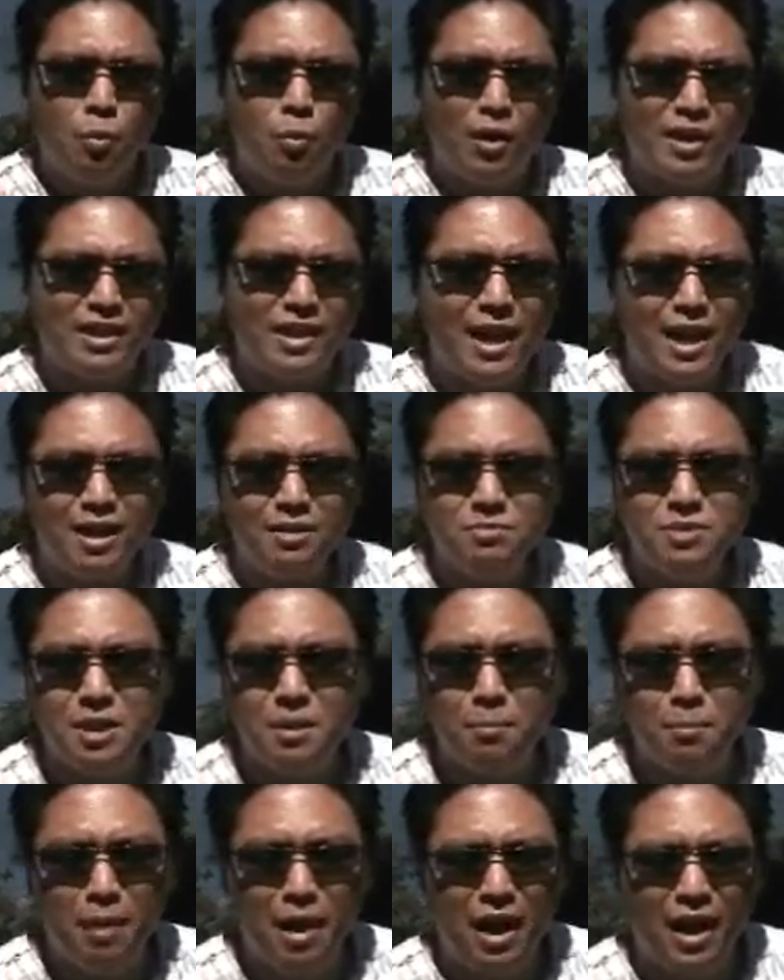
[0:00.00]
what came
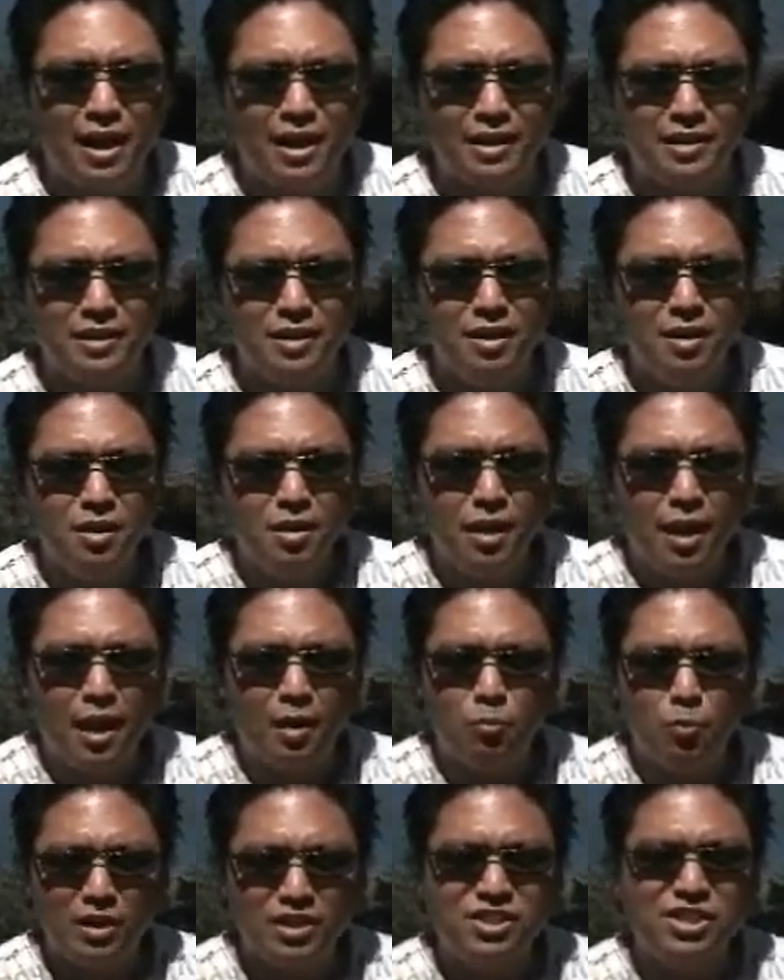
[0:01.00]
to mind
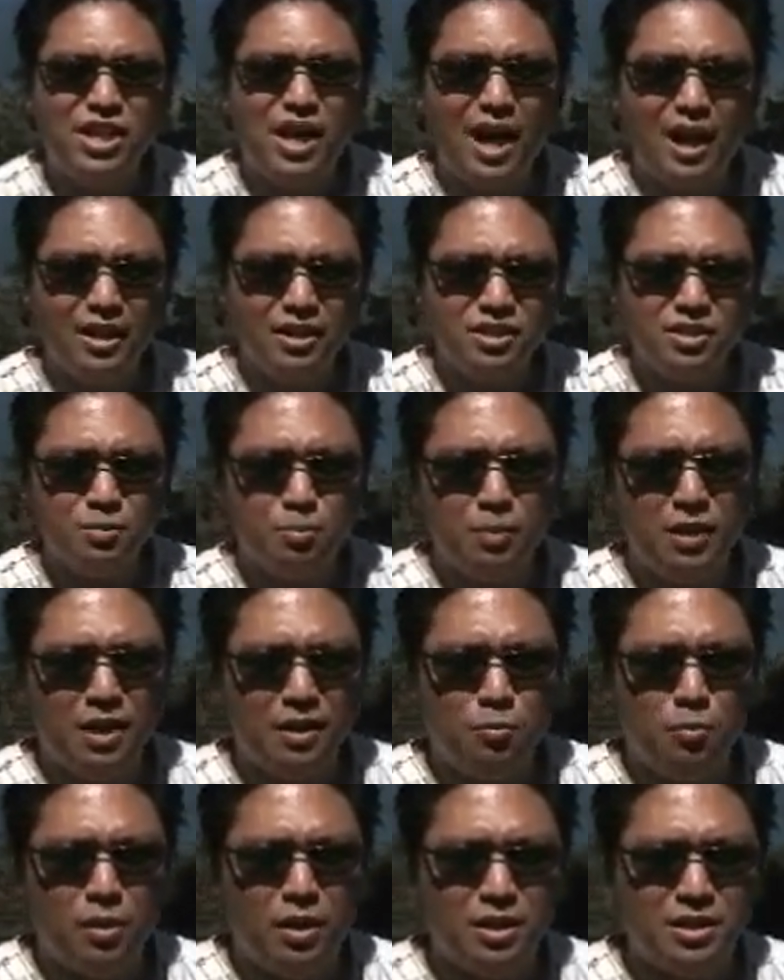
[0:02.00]
and what challenged
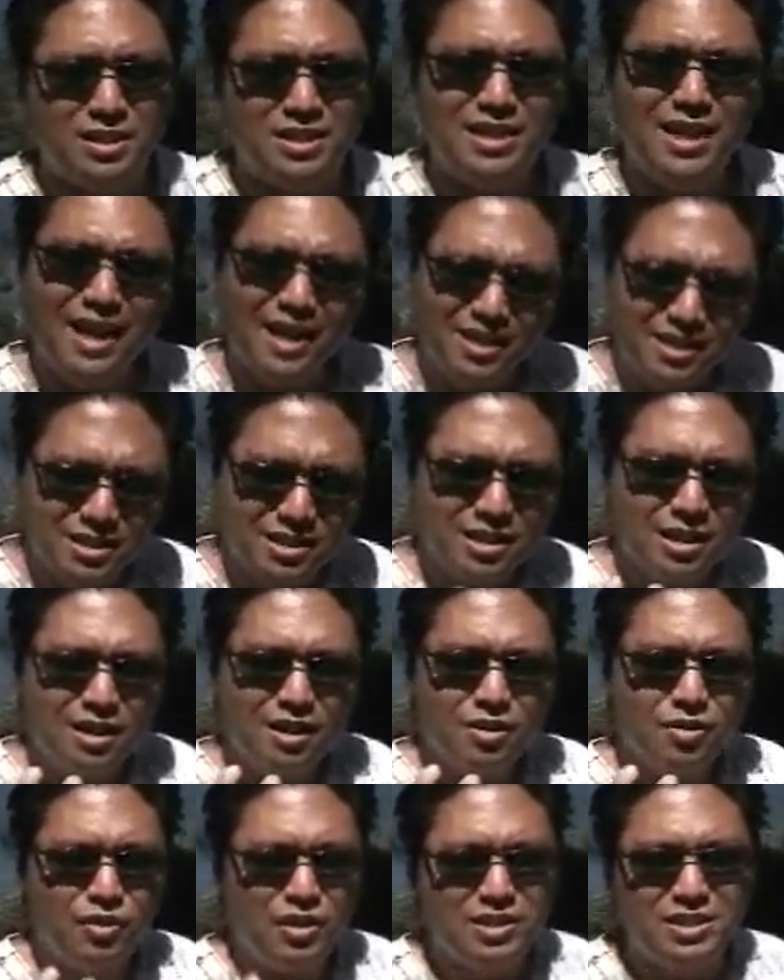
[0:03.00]
me was, yes,
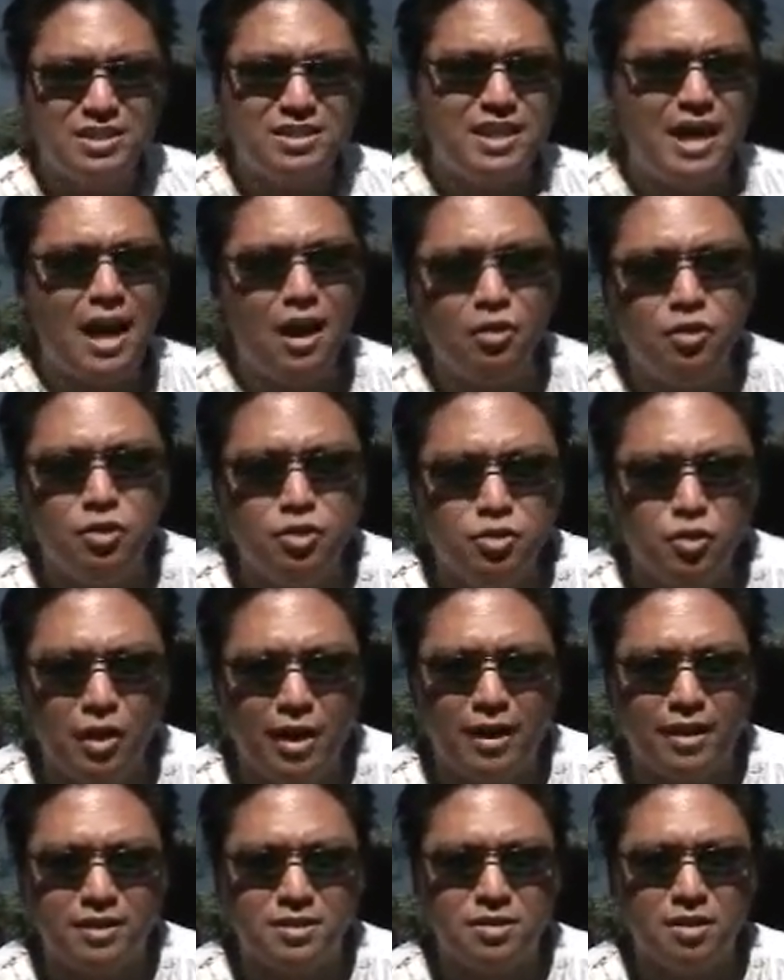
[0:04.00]
this is
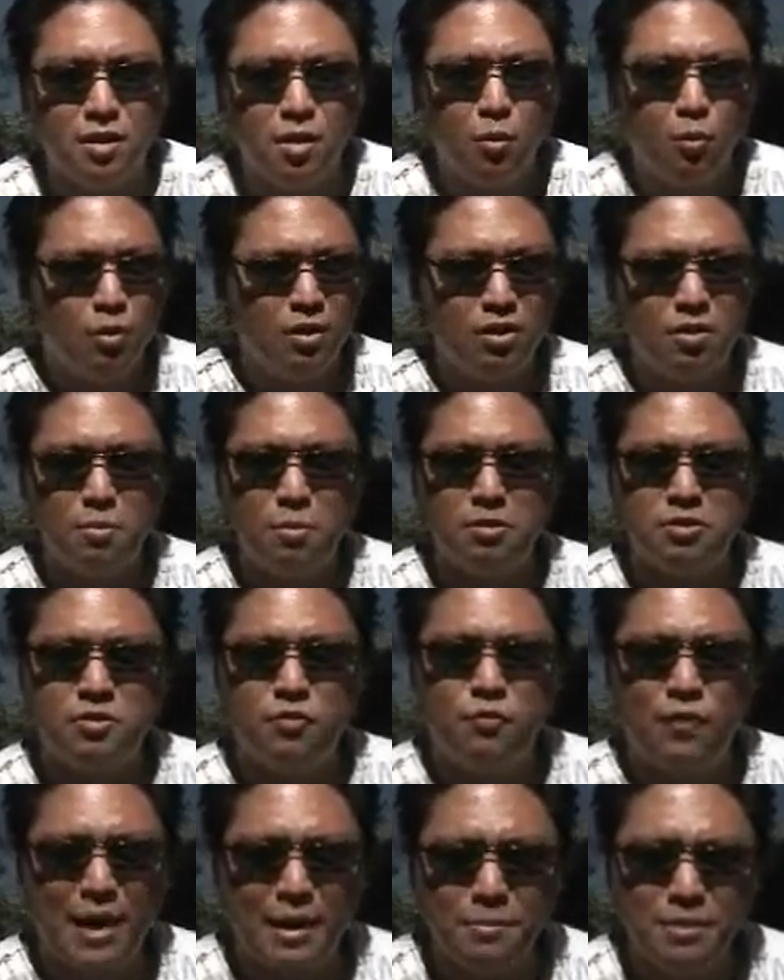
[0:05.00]
Alcatraz, one of the
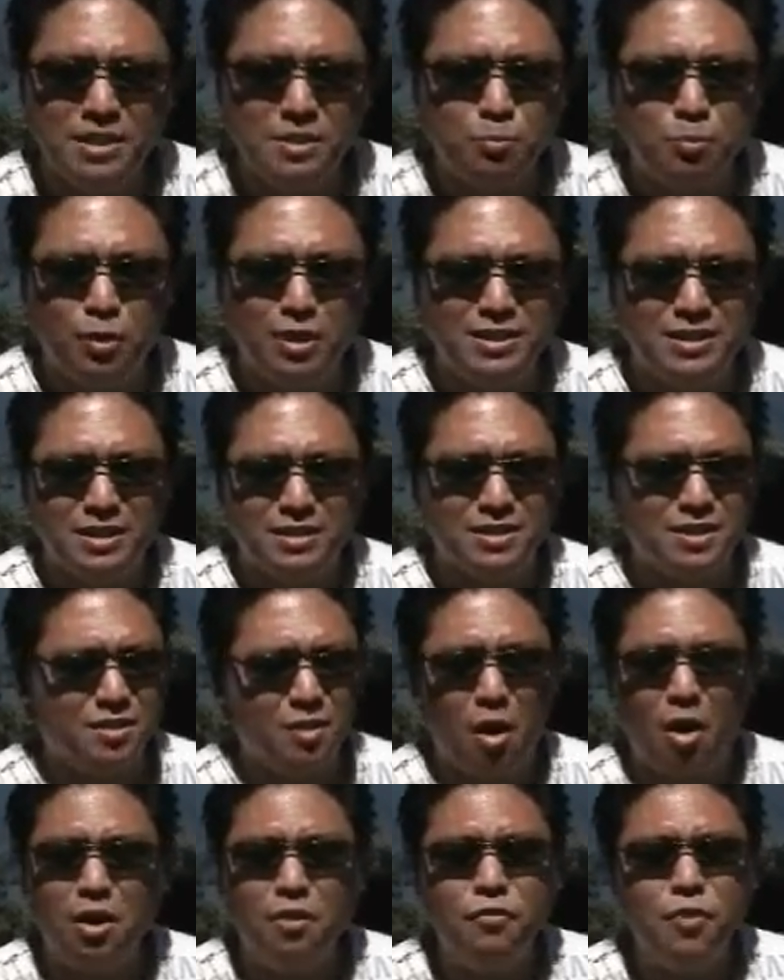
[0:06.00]
most famous prisons
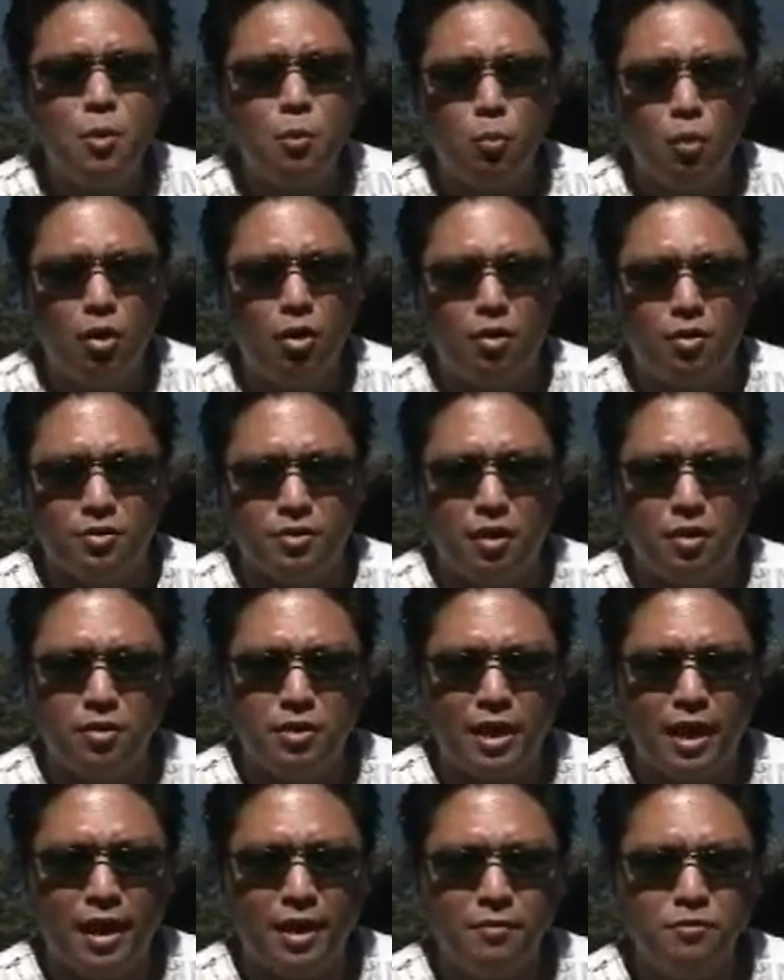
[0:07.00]
in all of the world,
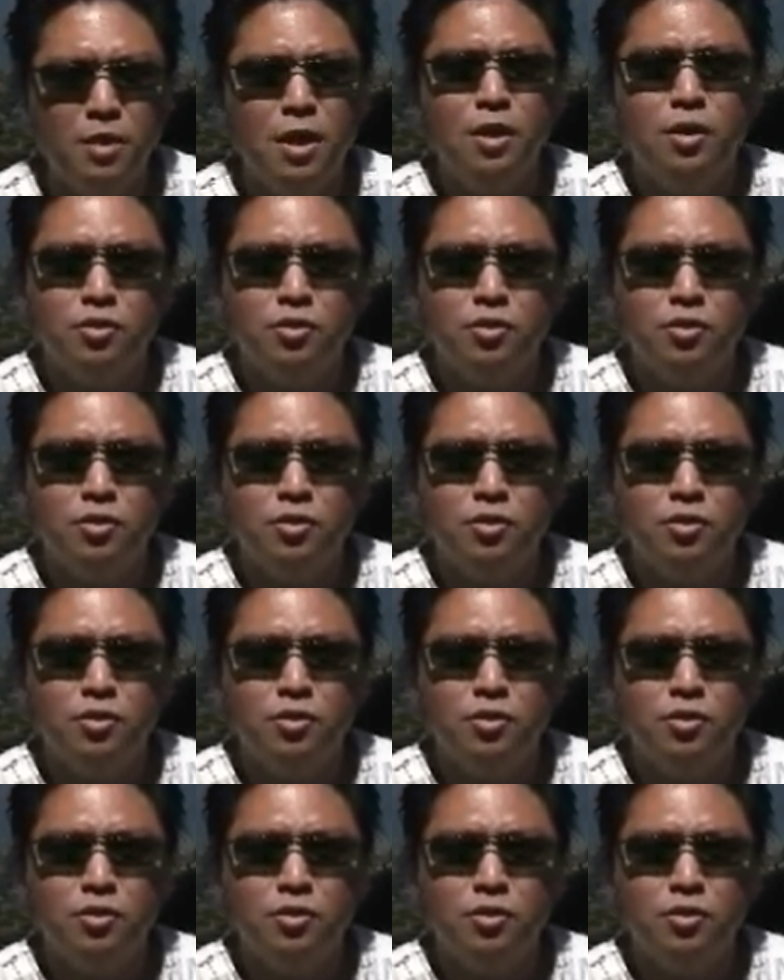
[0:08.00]
okay?